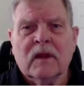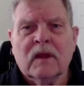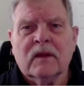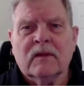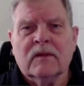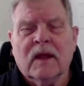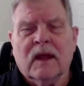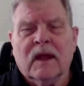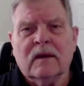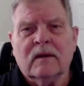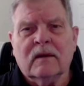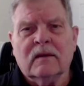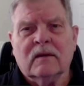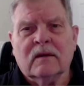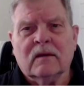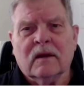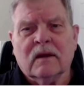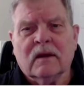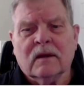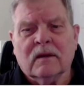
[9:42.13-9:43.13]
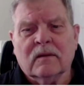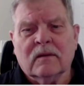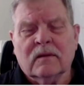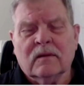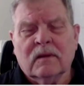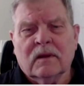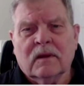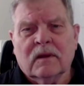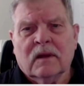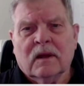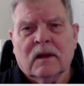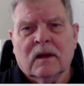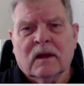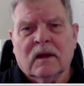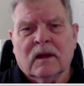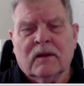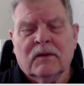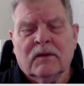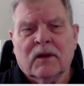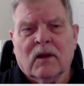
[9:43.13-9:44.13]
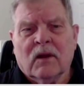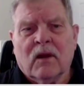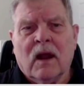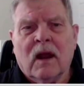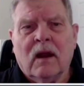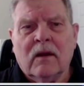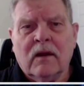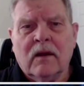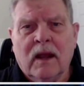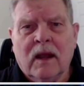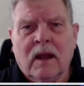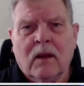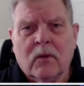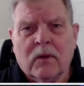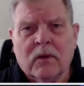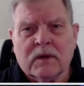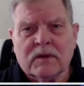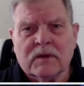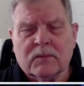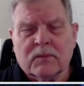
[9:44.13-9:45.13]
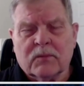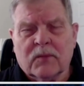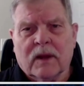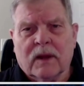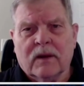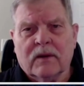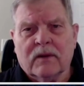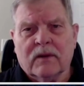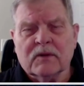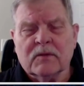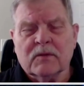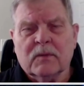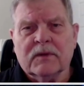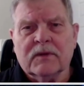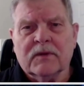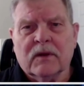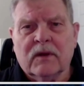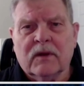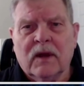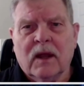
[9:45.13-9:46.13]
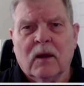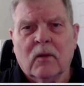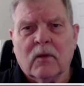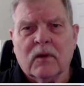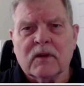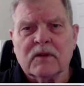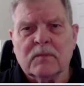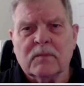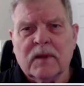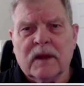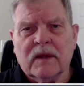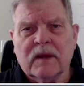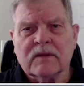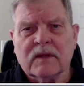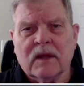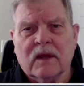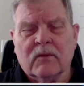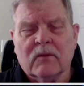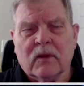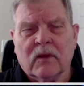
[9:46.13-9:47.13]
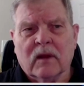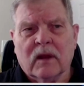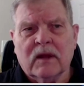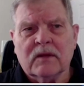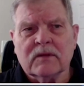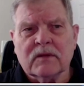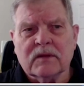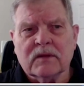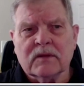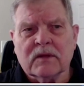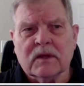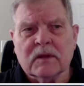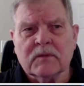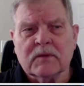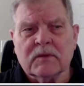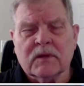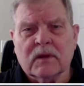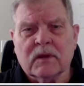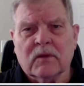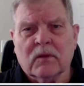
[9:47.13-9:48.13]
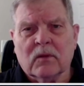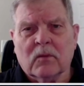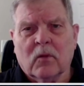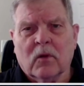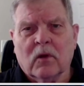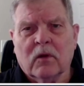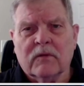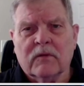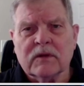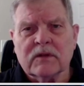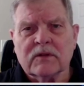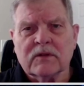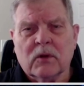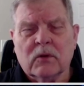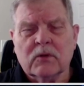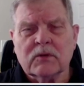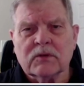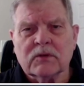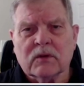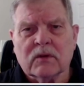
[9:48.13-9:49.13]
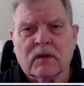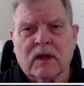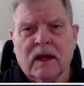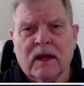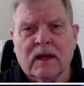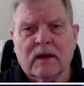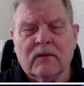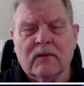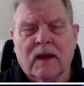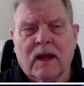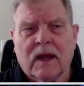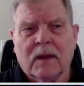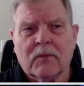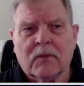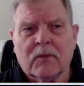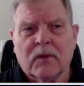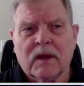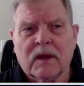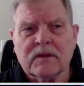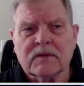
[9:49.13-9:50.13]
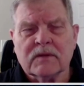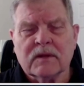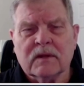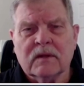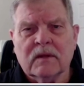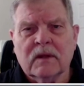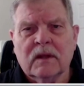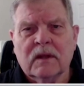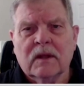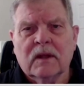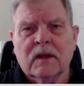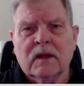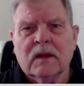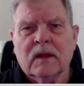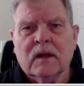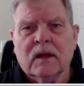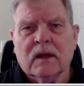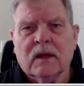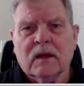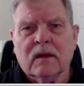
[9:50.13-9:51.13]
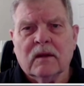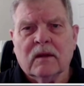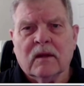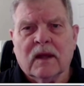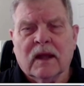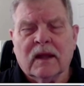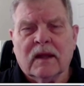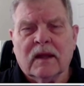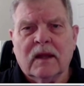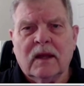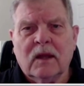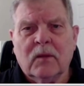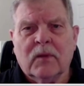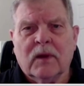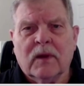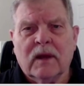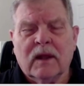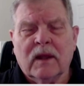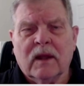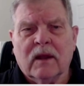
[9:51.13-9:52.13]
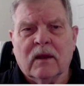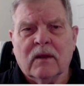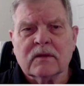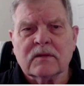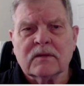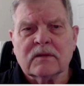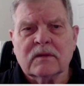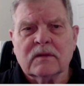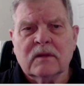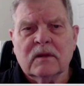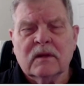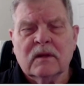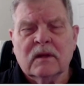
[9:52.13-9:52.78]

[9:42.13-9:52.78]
That uh, uh, there are networks of predators, but they're networks based on relationships. They, are more of a social kind of operation. Uh, like anybody else,